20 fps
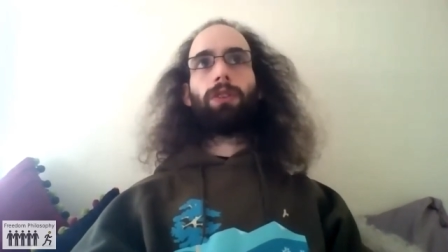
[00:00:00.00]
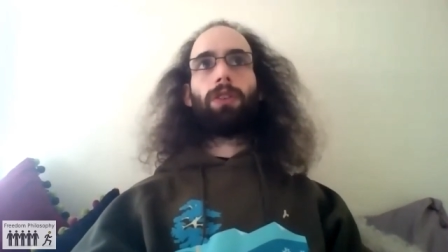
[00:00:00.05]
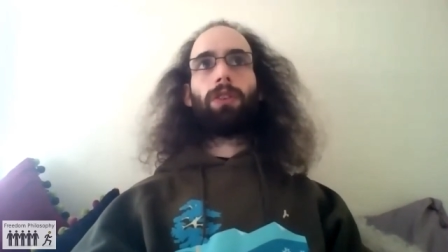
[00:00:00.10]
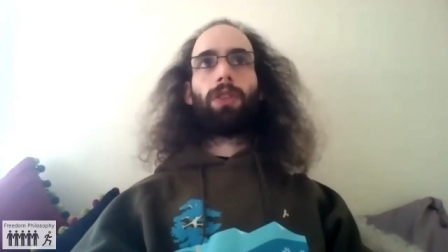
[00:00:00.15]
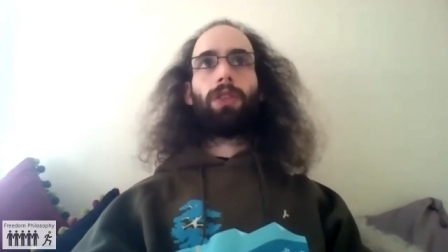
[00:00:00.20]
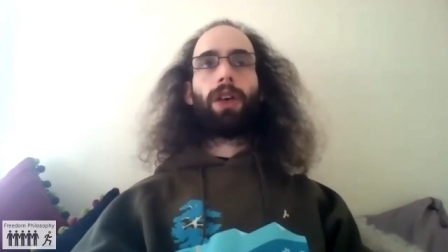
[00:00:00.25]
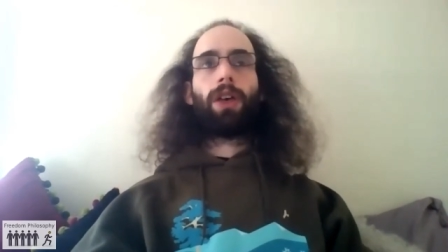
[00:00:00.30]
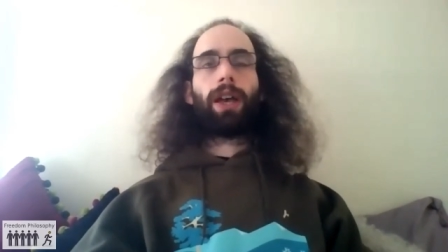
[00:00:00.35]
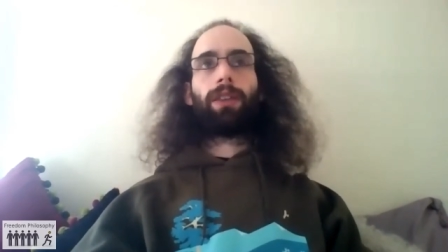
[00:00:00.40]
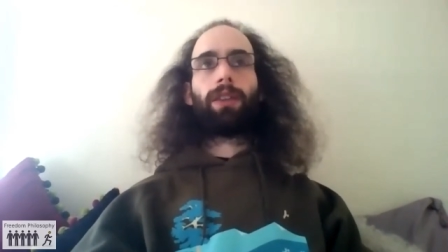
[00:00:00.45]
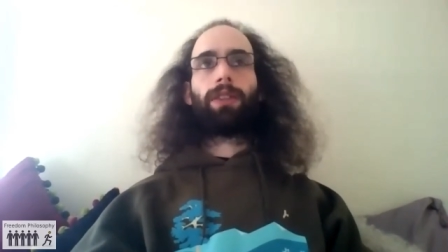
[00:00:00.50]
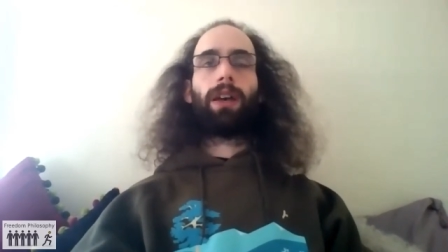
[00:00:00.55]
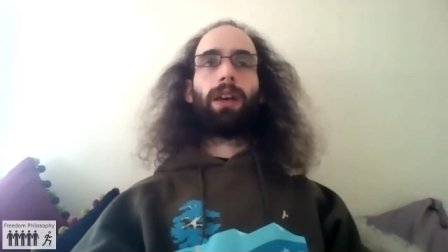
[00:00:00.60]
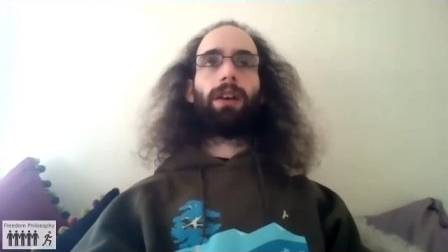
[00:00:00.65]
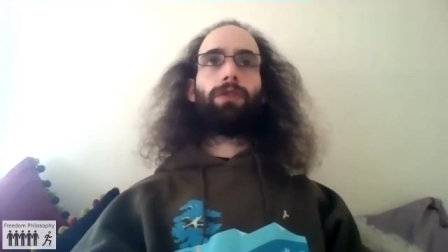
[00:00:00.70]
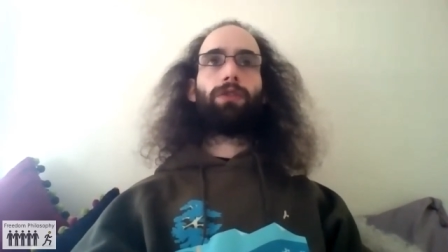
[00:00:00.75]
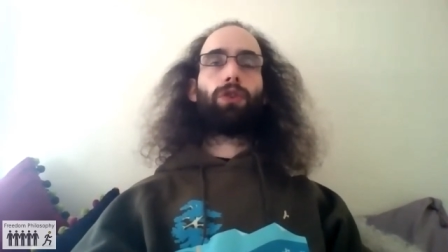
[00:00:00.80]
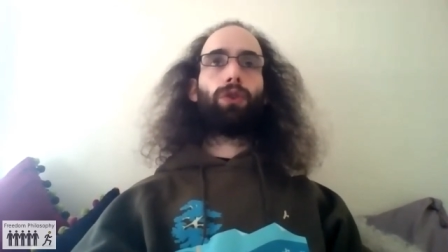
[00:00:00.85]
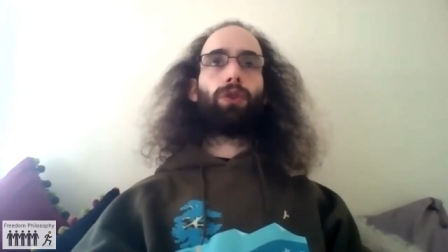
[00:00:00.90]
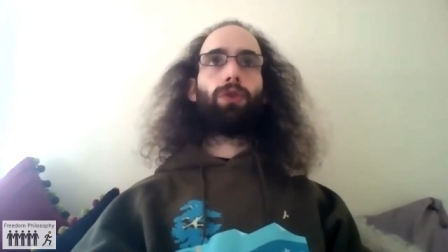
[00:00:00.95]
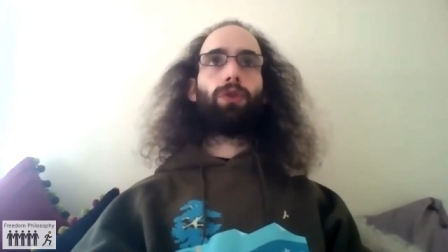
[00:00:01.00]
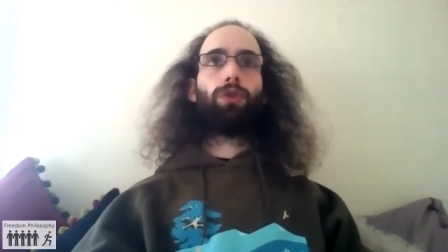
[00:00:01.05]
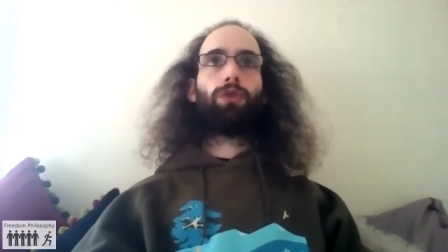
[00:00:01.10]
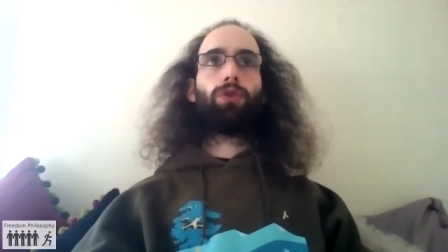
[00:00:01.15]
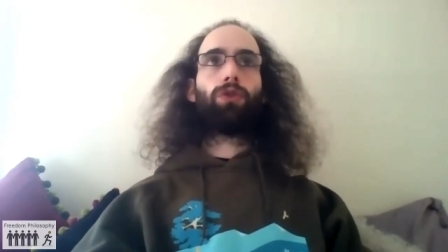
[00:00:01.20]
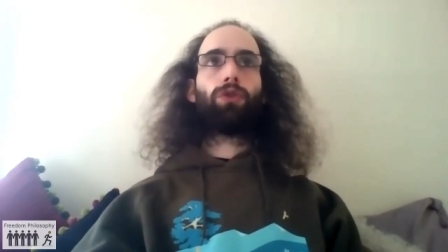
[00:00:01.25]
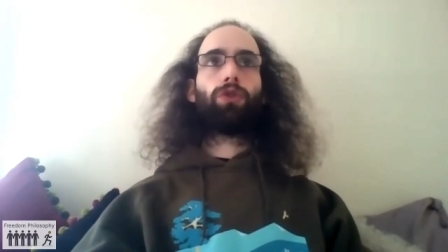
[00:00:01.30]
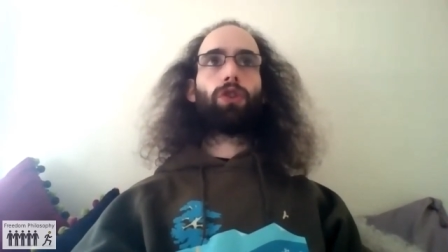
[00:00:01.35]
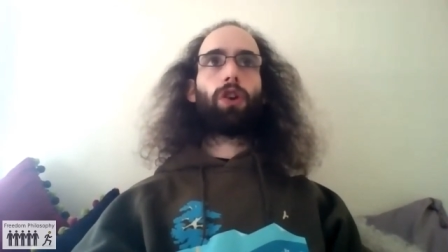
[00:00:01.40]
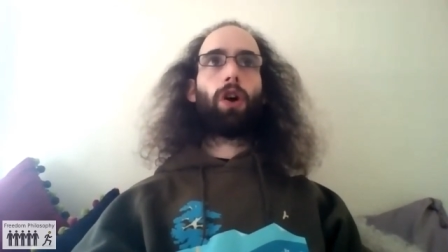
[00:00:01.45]
to think that if you lose
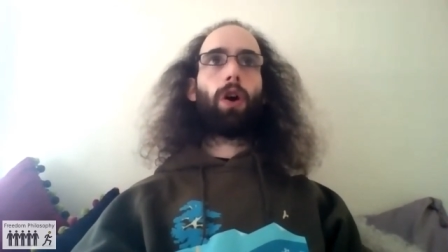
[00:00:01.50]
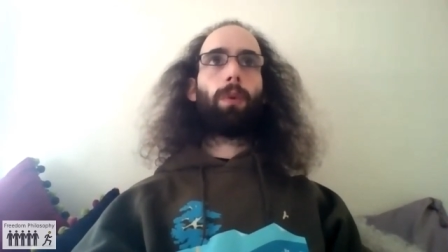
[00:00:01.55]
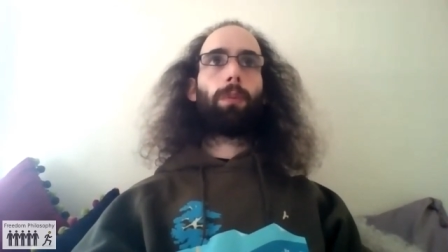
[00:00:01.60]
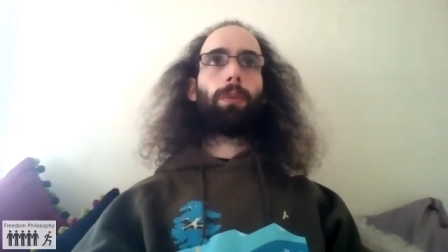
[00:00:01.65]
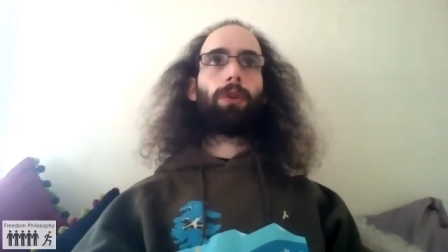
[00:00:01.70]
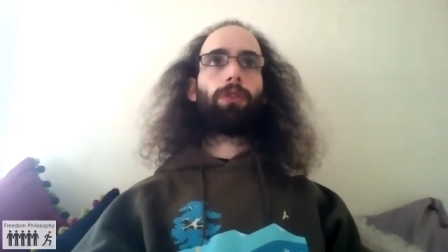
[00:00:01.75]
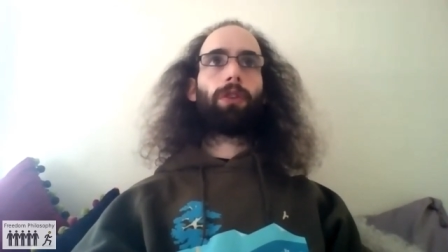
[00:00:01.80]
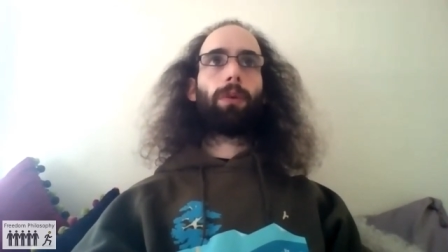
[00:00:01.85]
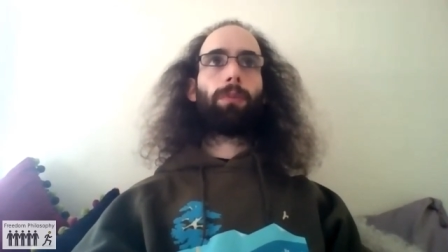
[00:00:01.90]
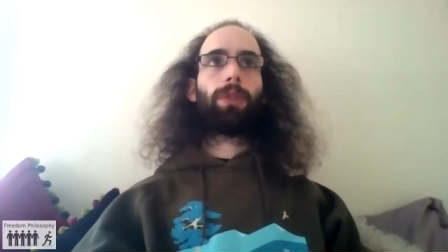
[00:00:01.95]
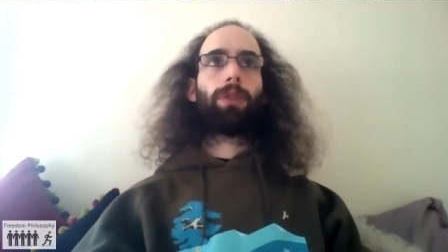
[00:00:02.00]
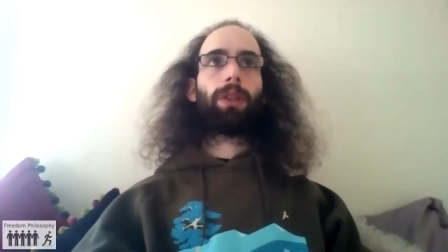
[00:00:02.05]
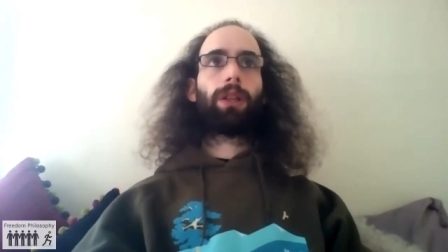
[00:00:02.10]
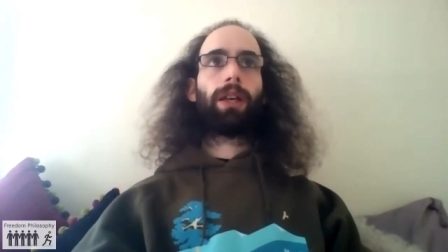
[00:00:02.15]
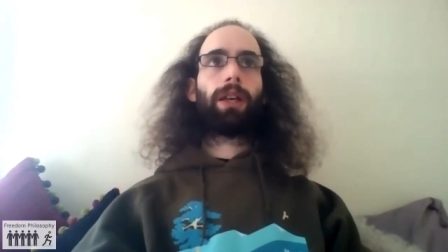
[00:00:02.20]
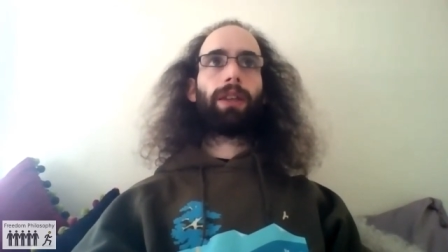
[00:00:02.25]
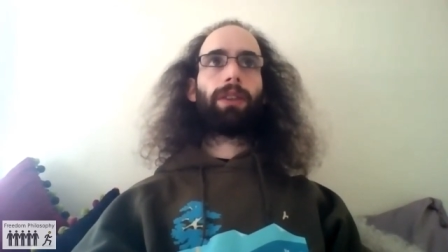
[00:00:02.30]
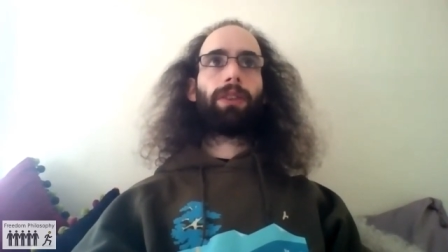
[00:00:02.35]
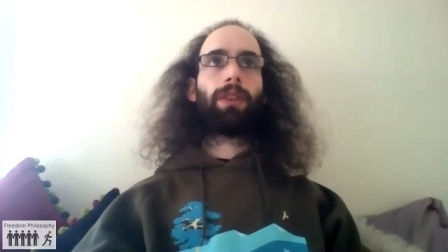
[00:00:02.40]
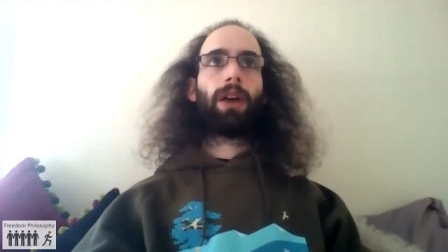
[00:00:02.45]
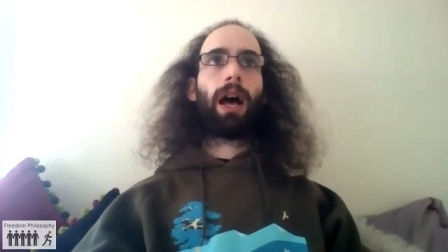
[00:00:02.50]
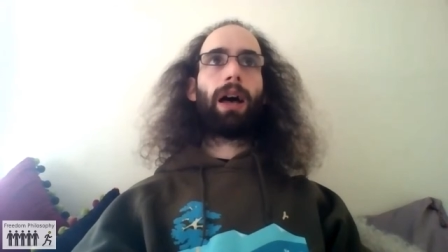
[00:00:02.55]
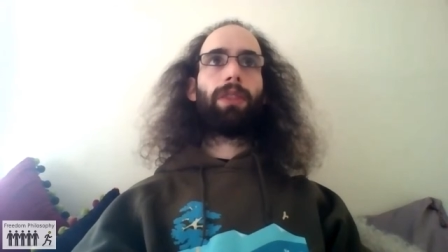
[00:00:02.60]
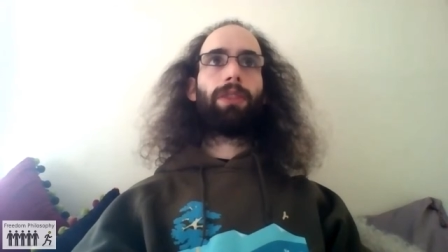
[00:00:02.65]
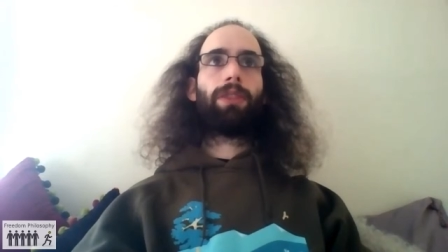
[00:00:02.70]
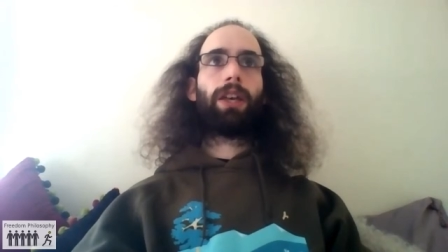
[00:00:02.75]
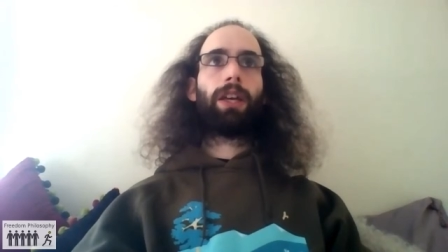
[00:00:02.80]
your job or something like that,